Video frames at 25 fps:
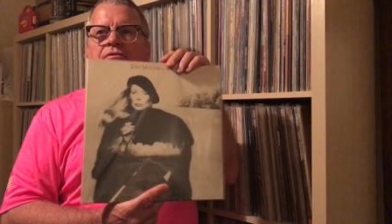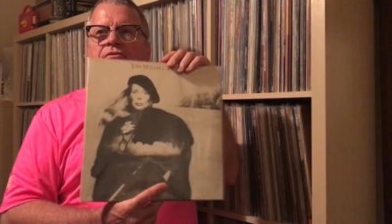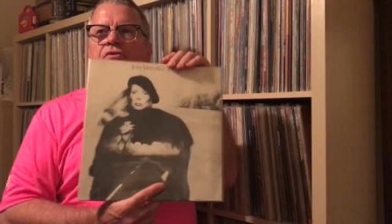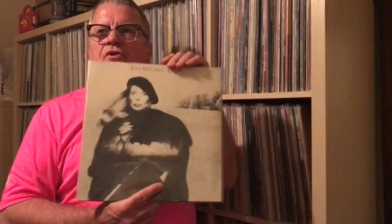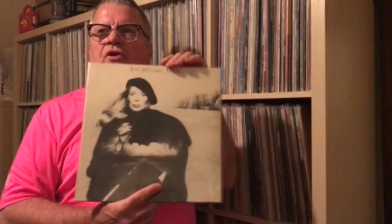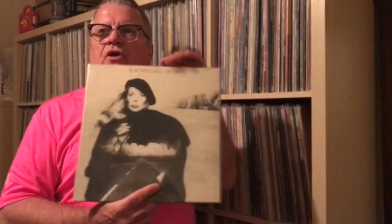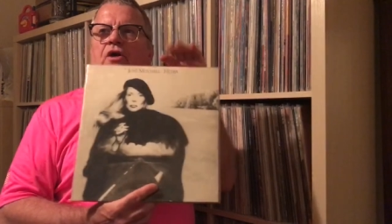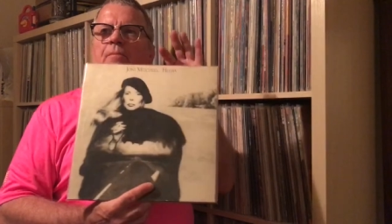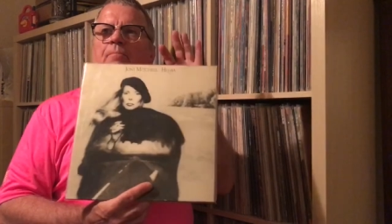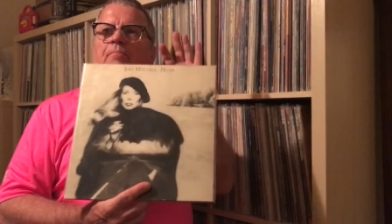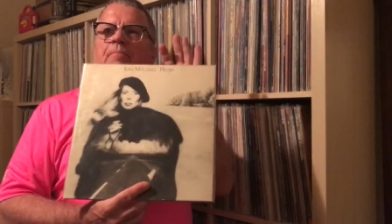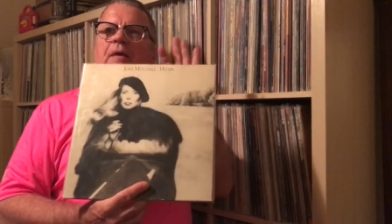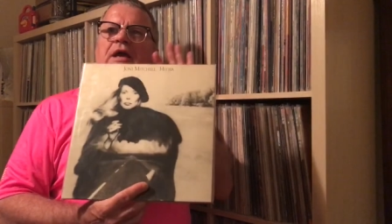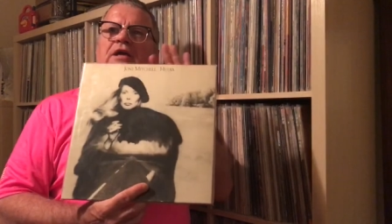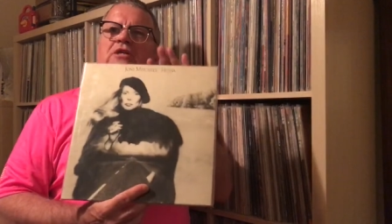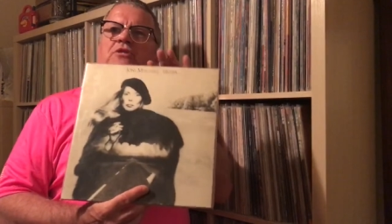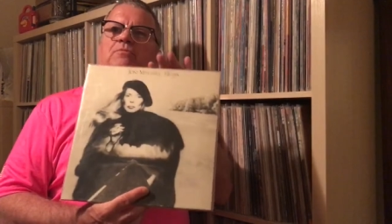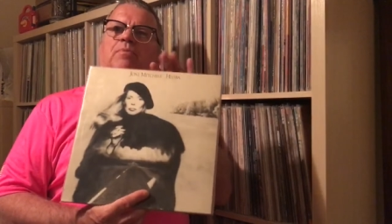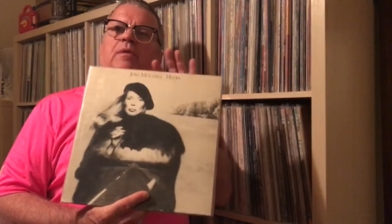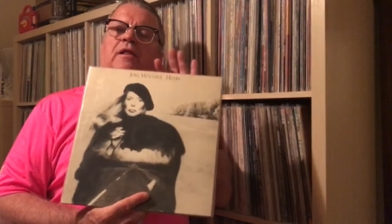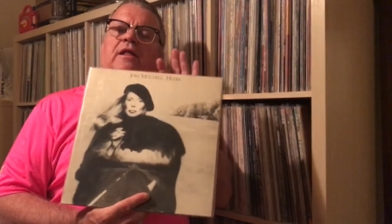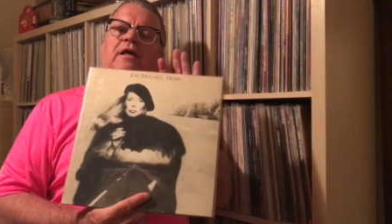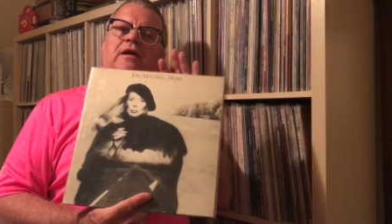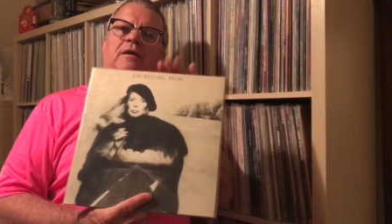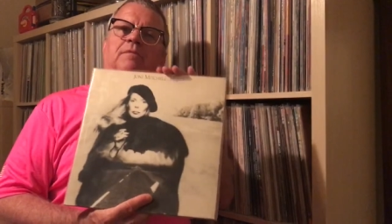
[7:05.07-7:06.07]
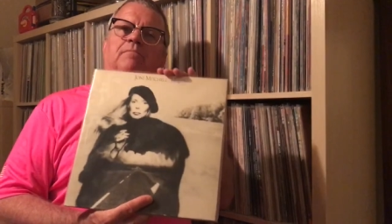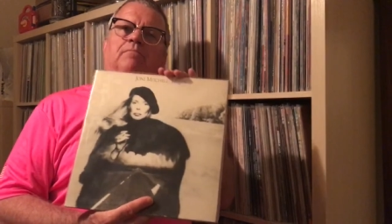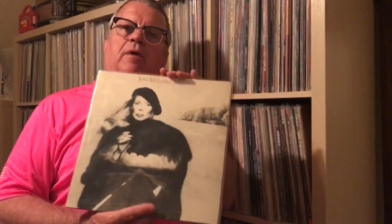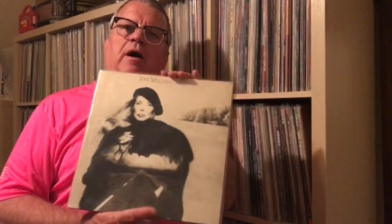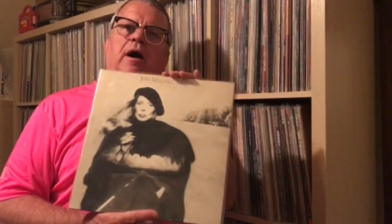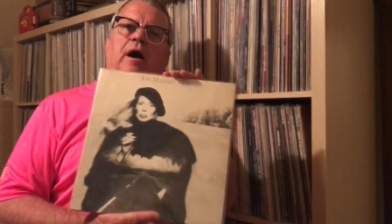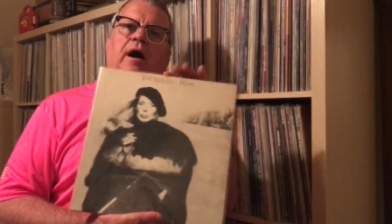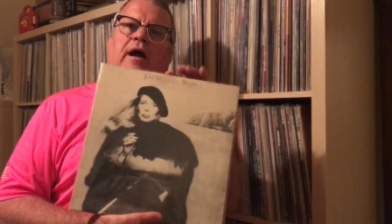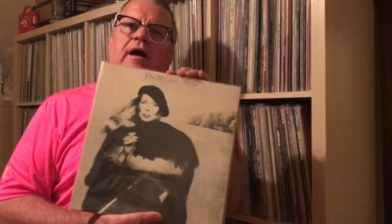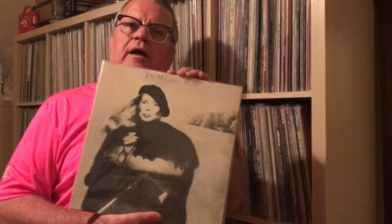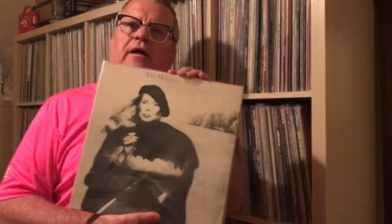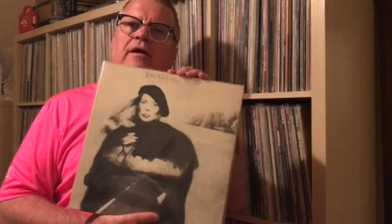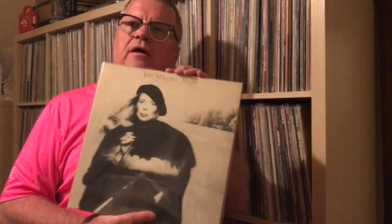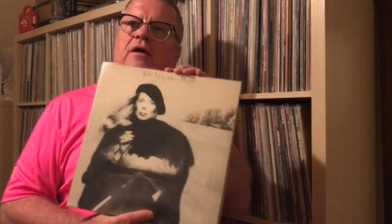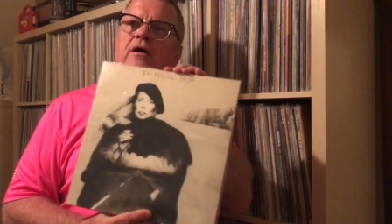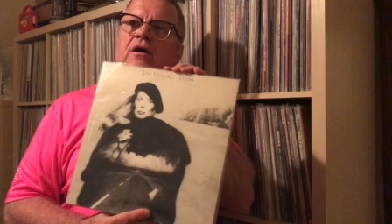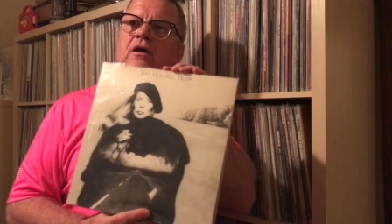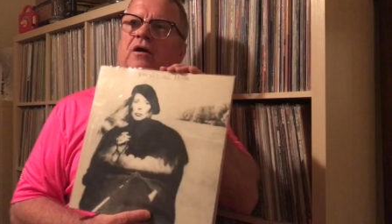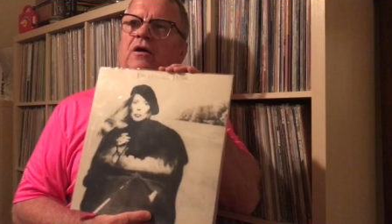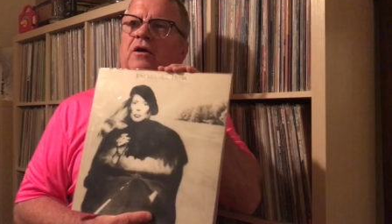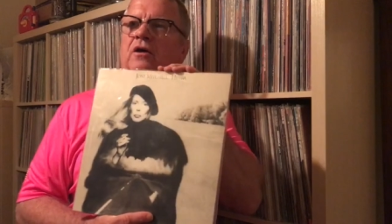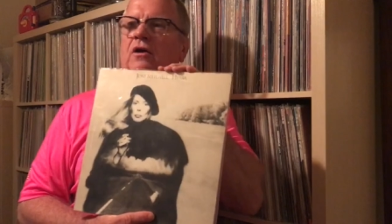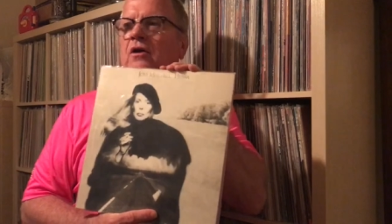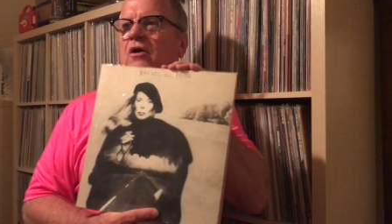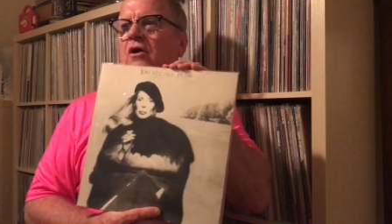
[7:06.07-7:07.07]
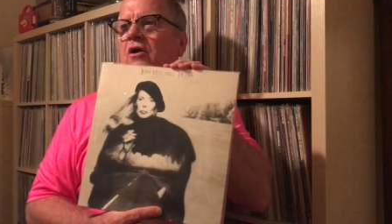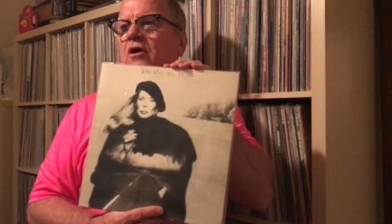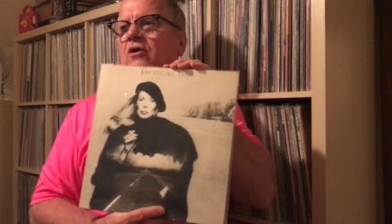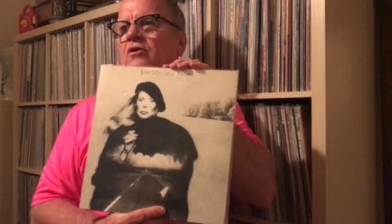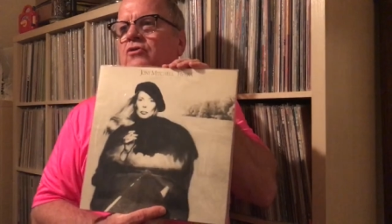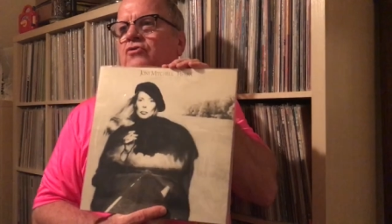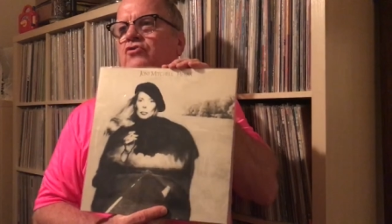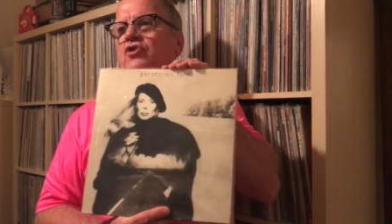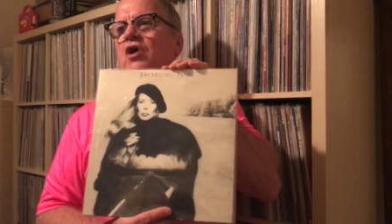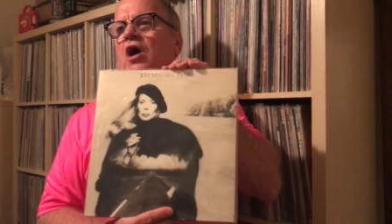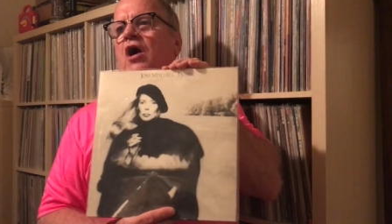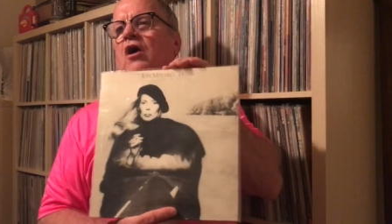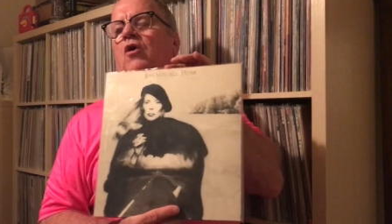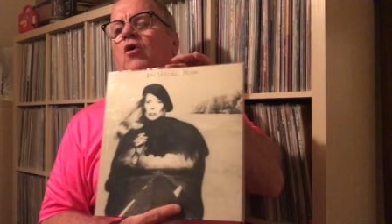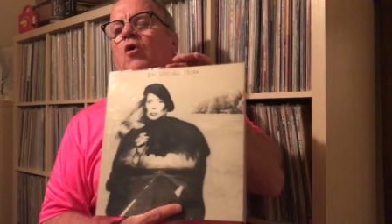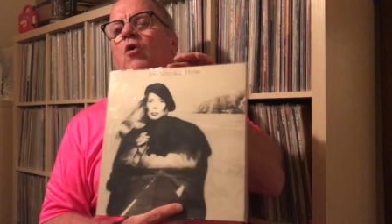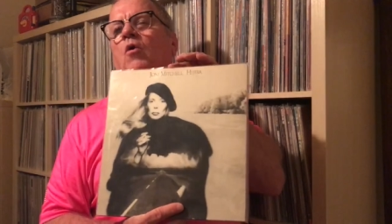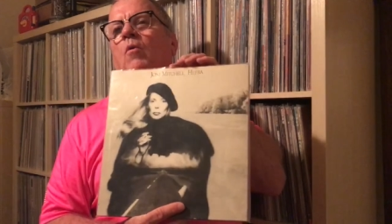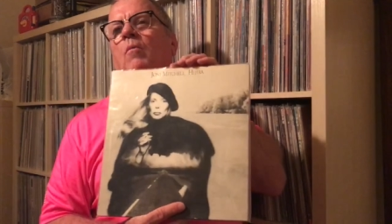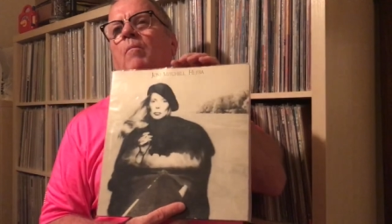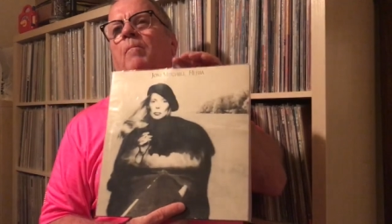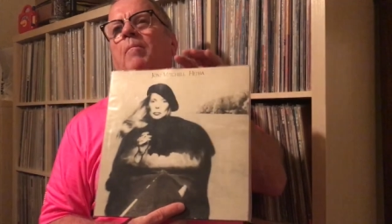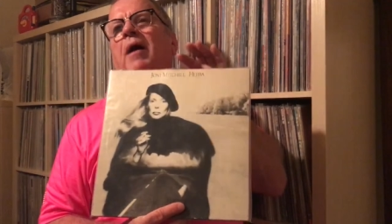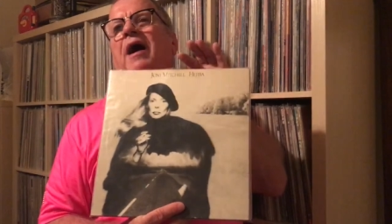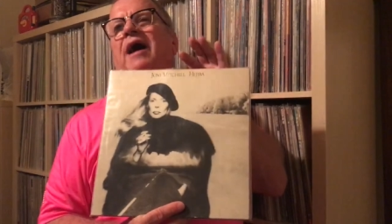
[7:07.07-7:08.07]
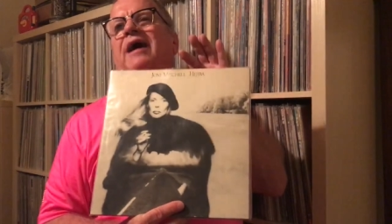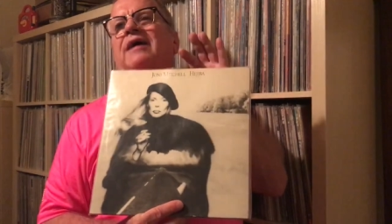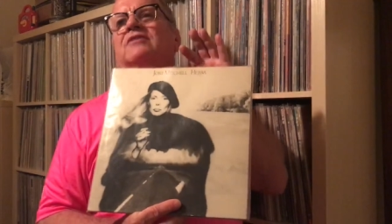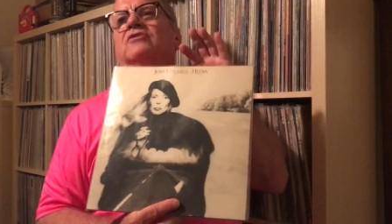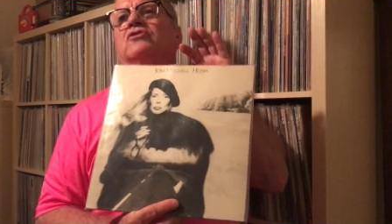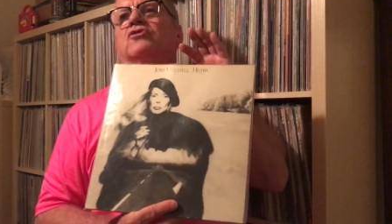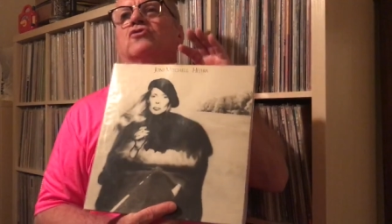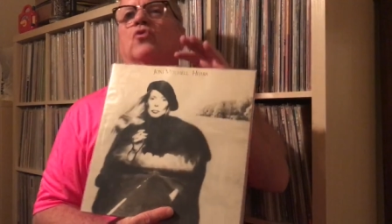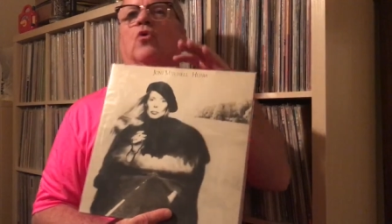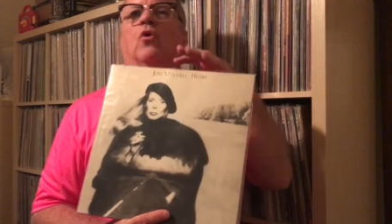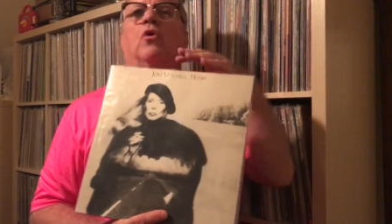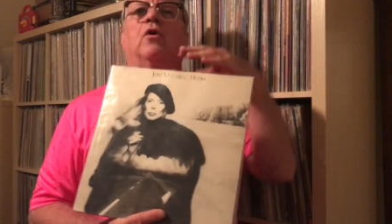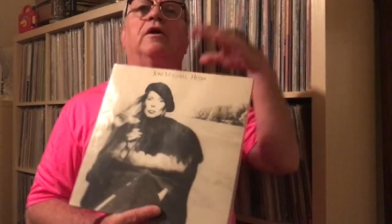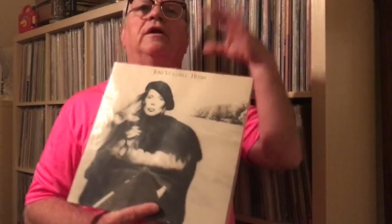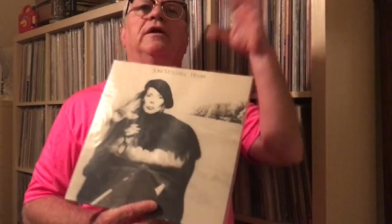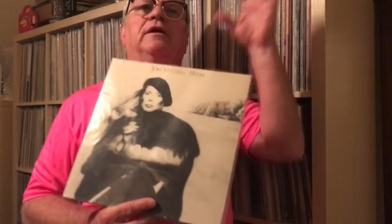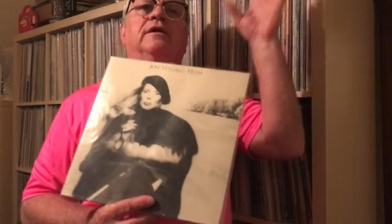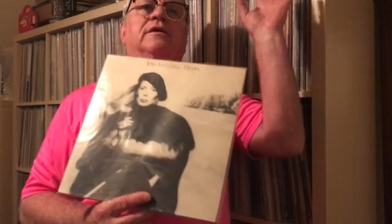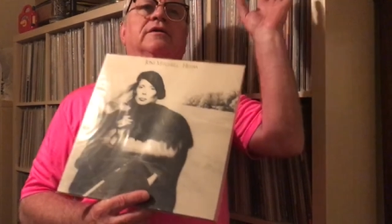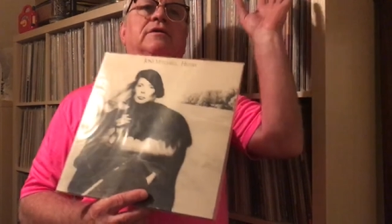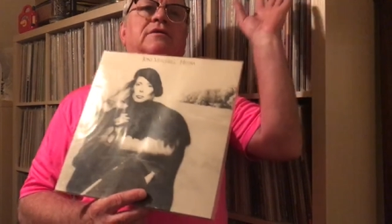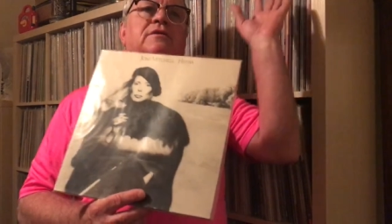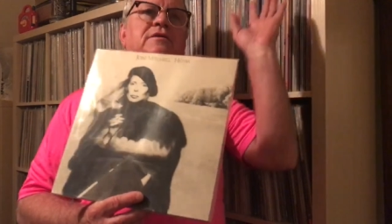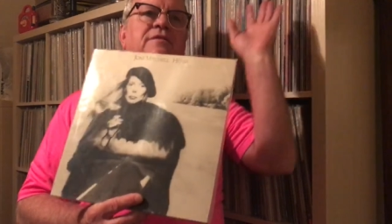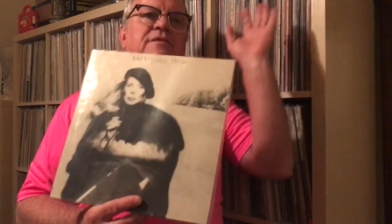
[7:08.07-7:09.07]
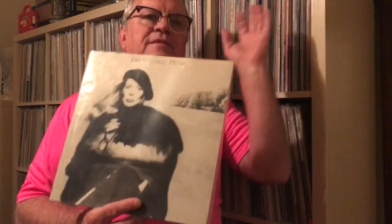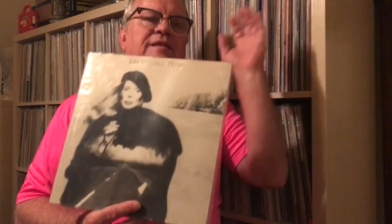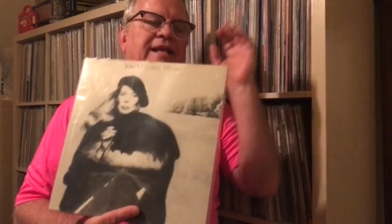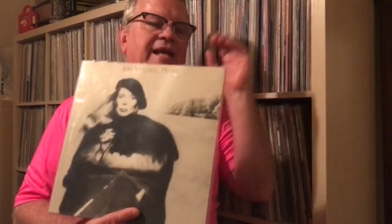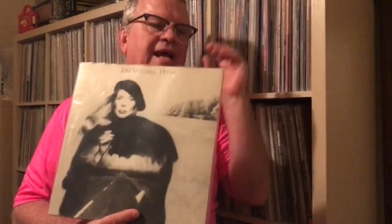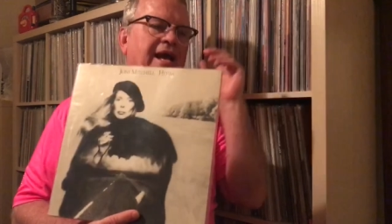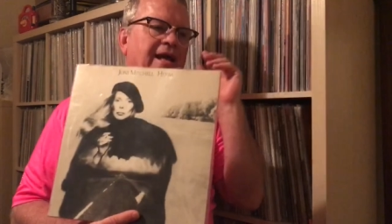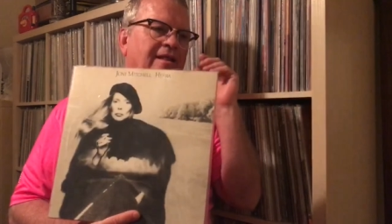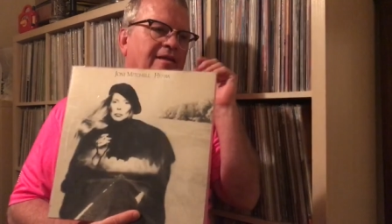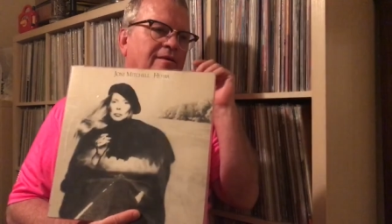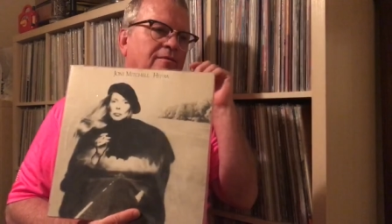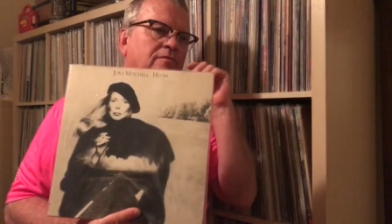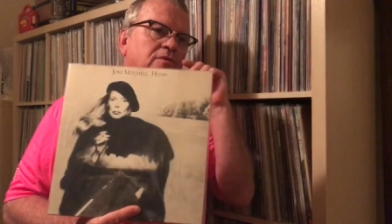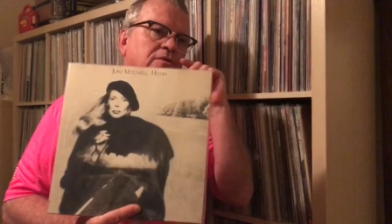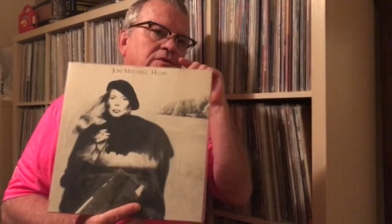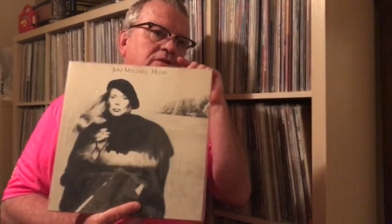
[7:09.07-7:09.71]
The bass playing by Jaco Pastorius, the guy that